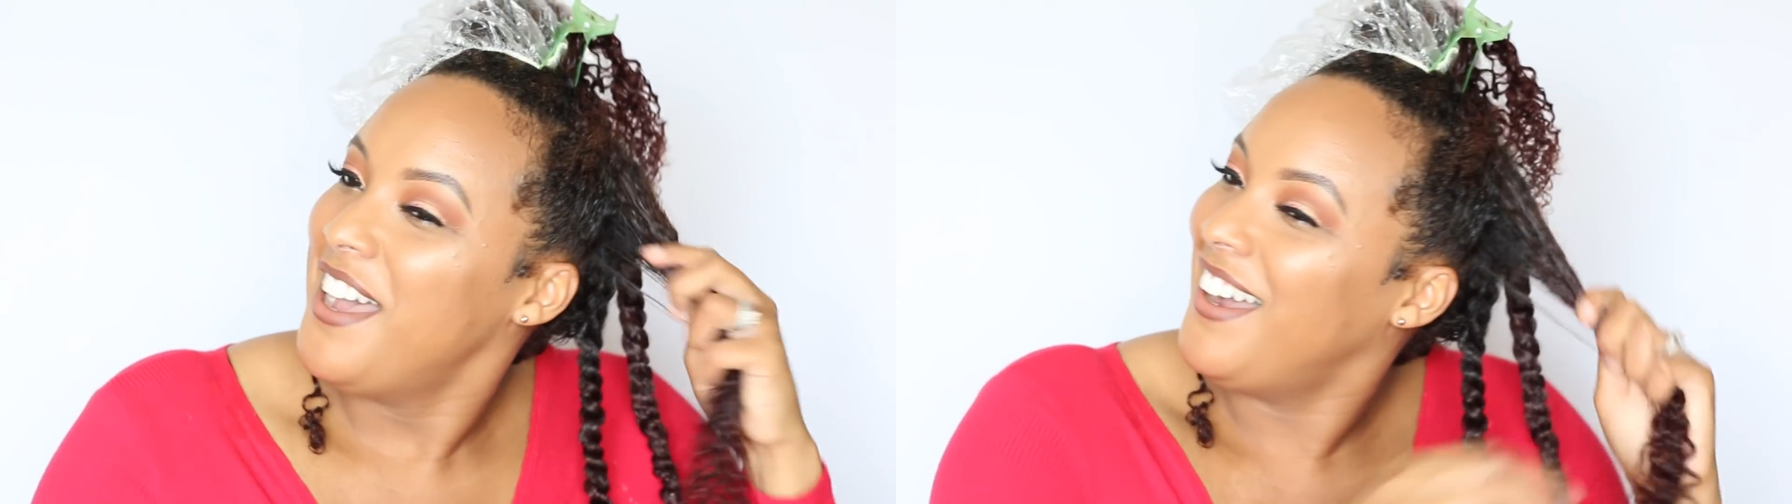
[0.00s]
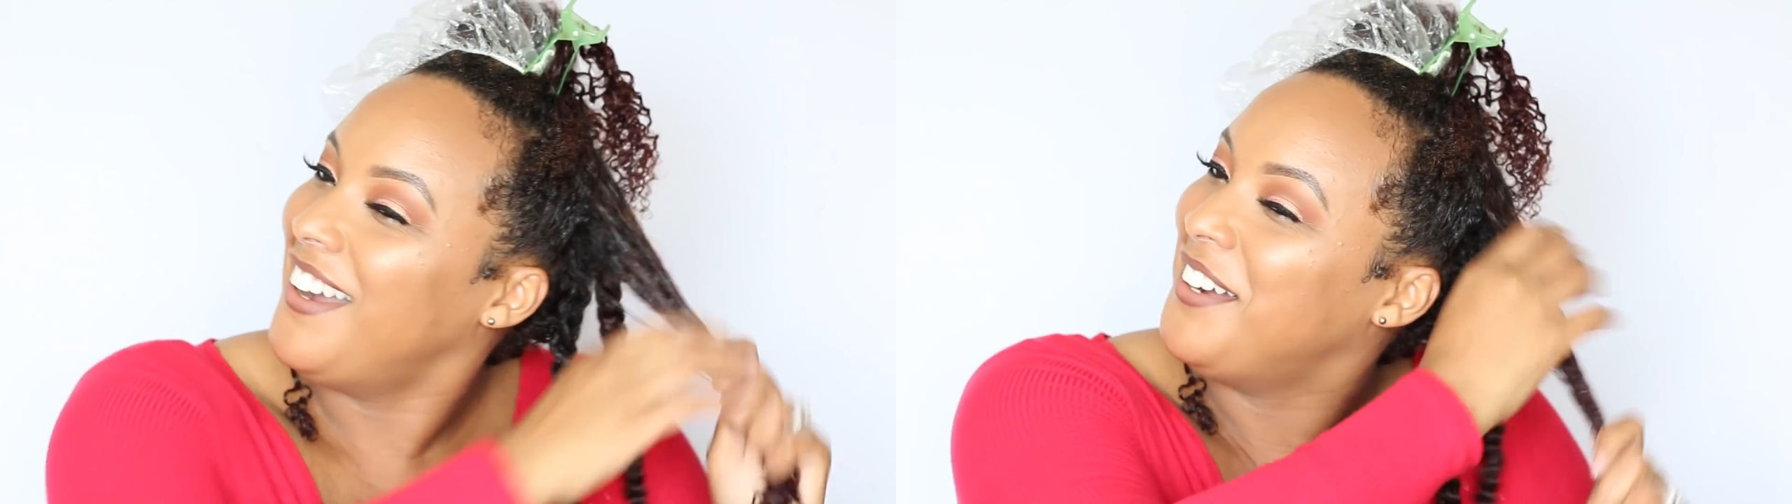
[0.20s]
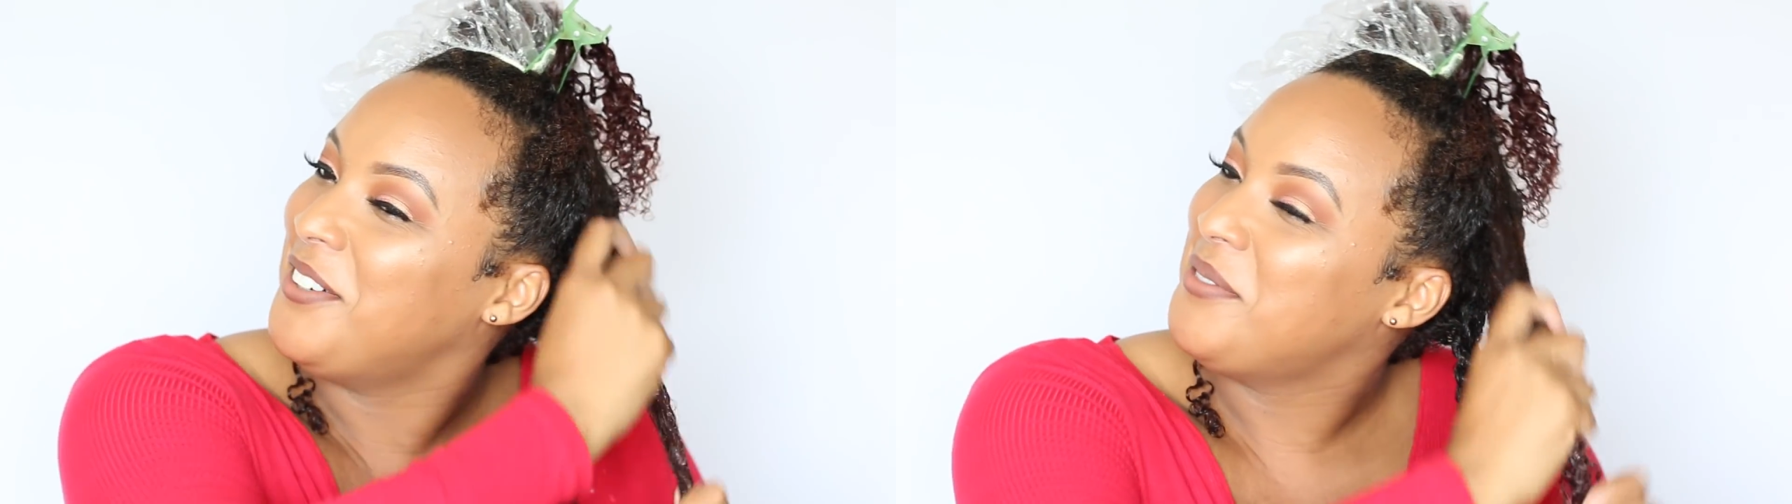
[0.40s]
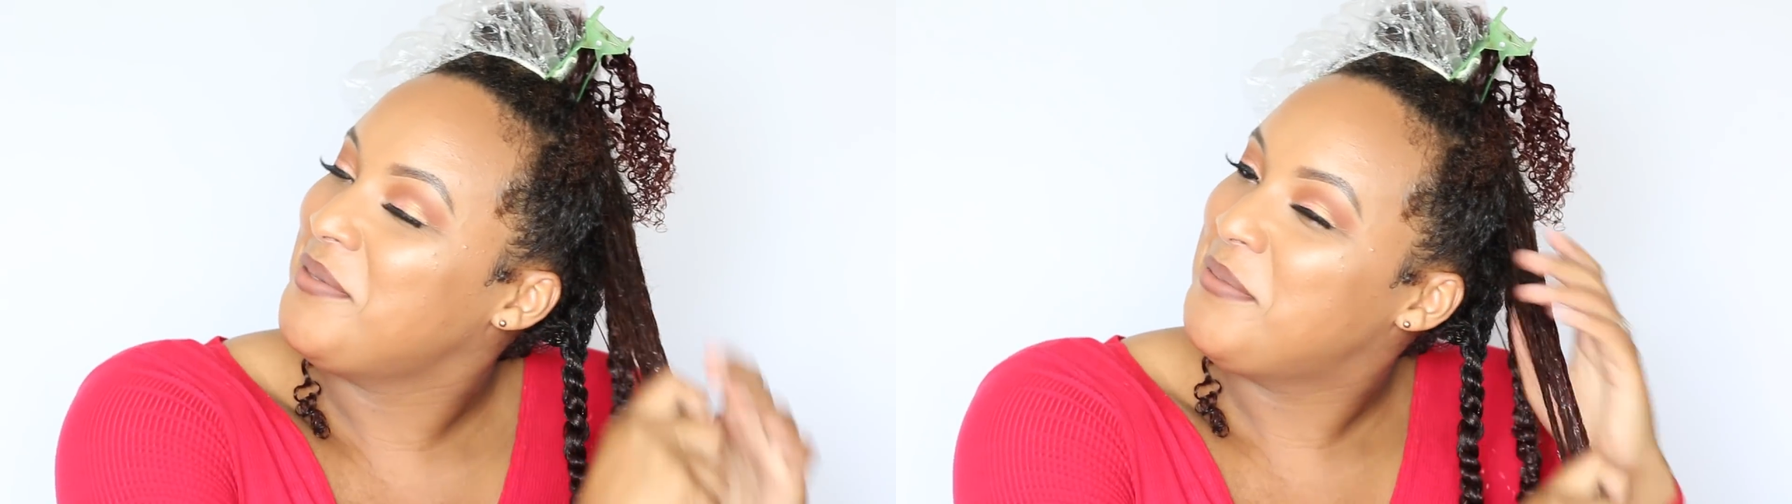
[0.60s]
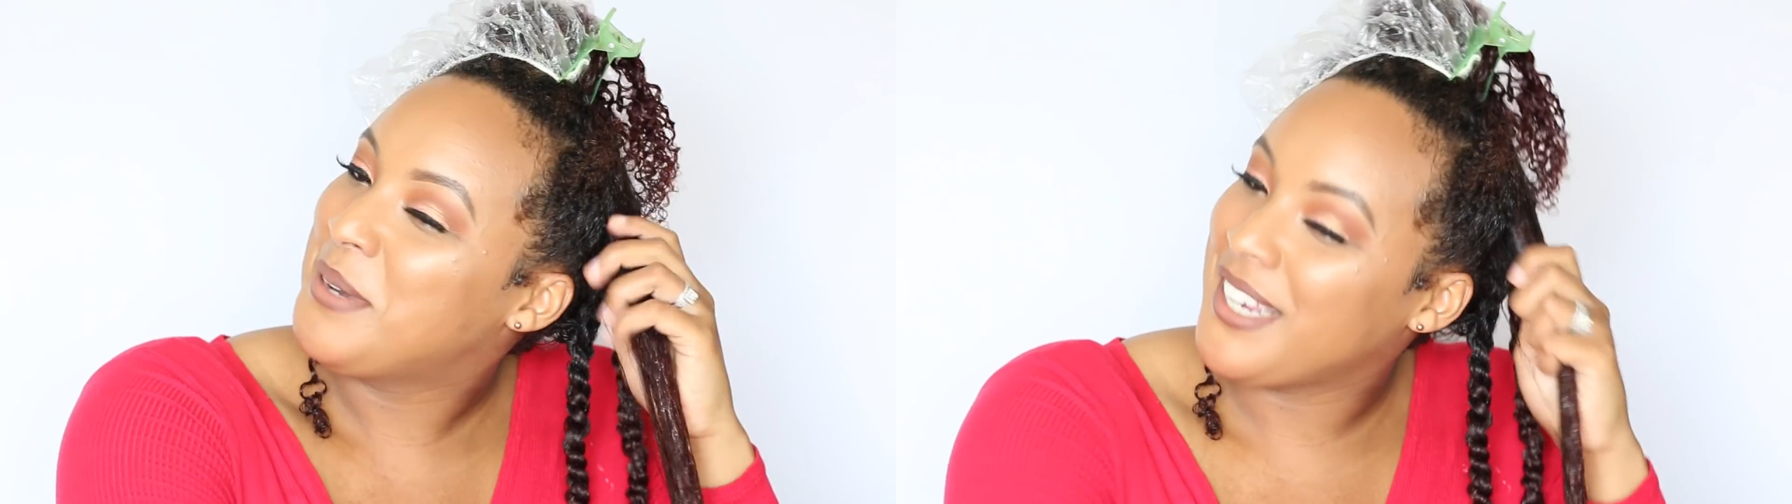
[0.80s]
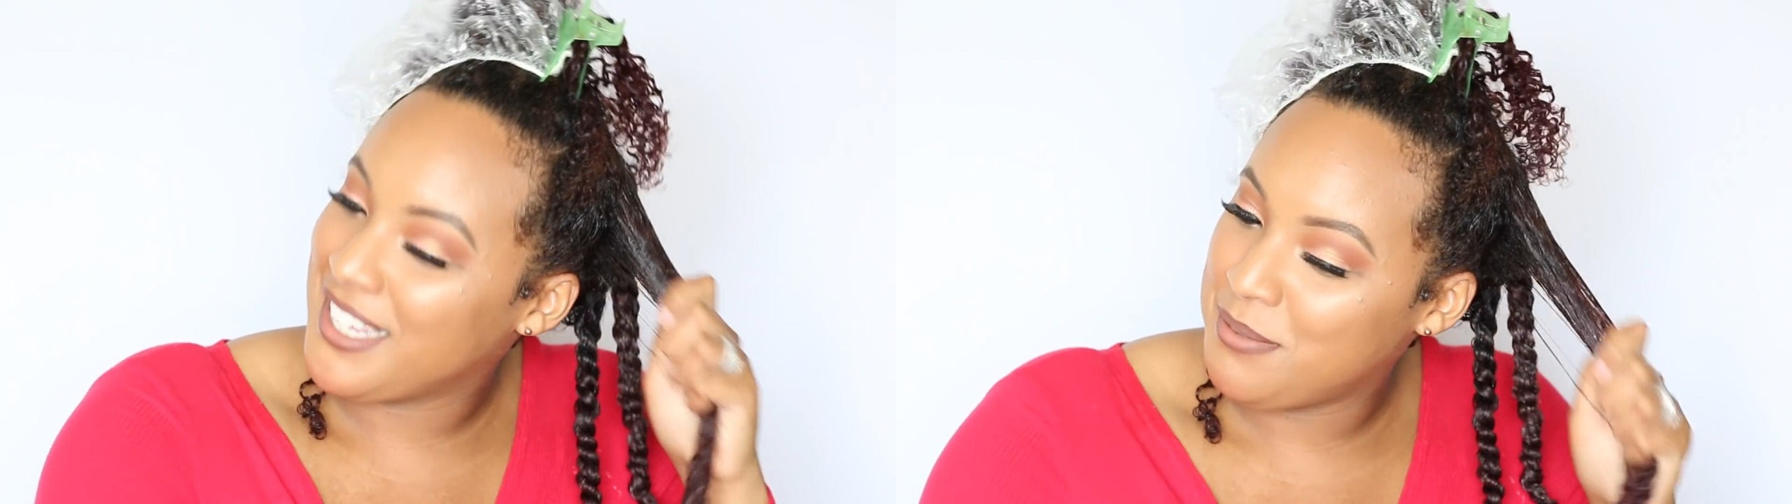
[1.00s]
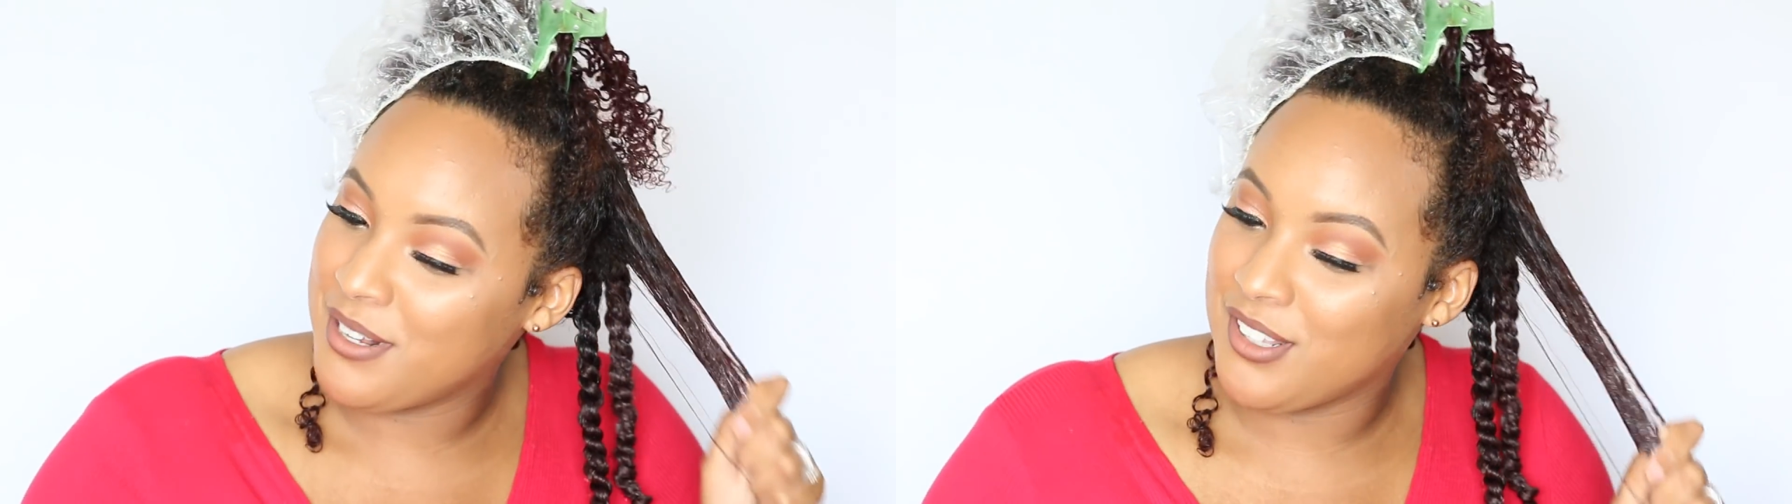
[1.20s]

But it's been